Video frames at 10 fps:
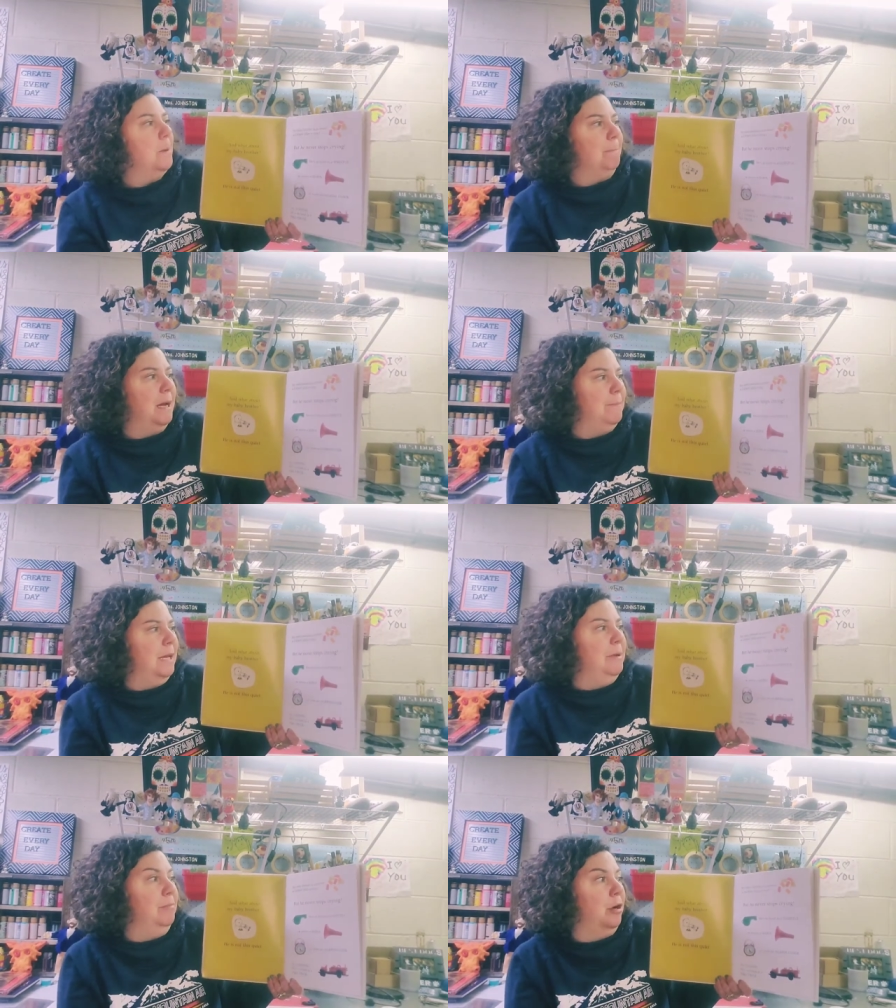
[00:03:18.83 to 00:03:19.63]
My
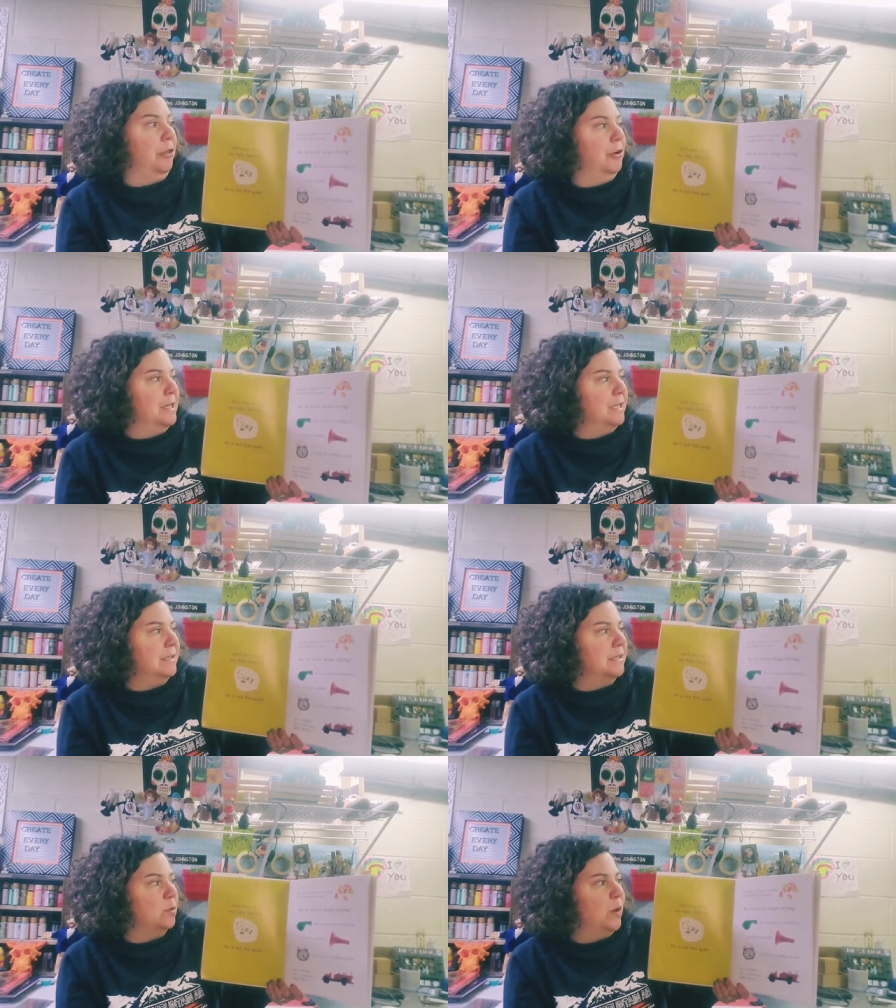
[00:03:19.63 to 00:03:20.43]
baby brother is
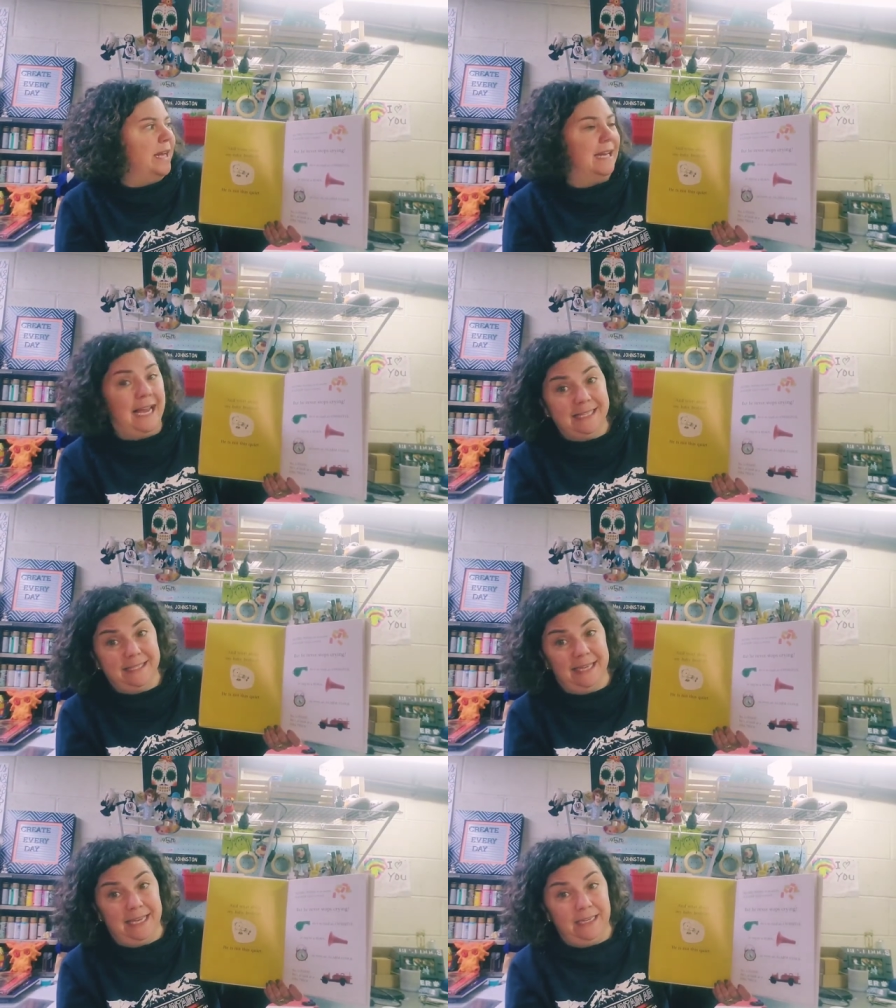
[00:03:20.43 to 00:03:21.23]
as sweet as
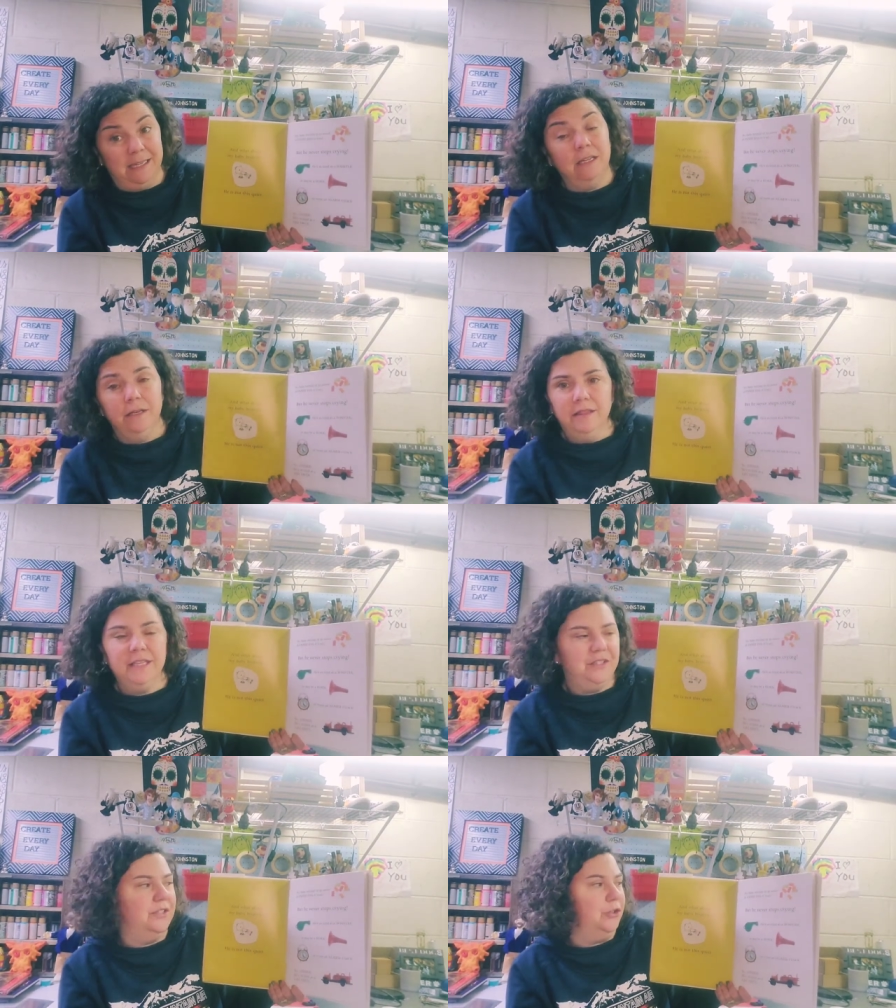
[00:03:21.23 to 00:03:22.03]
candy.
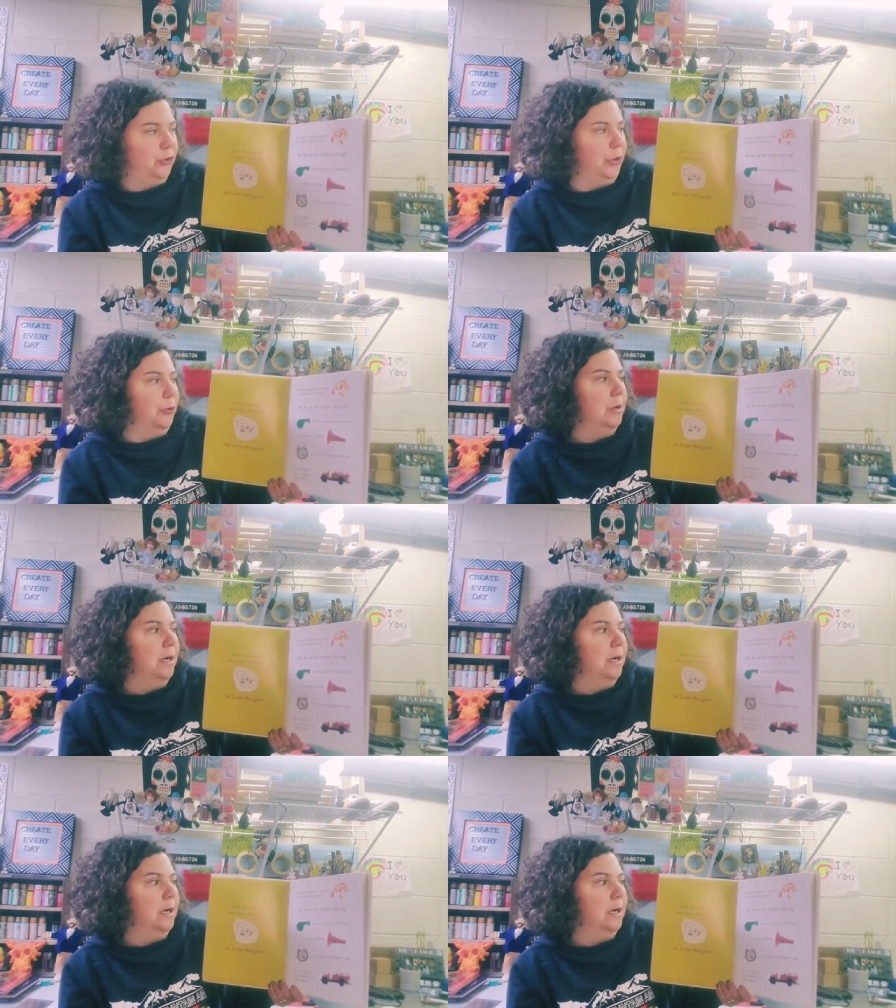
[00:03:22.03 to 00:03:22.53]
This is true,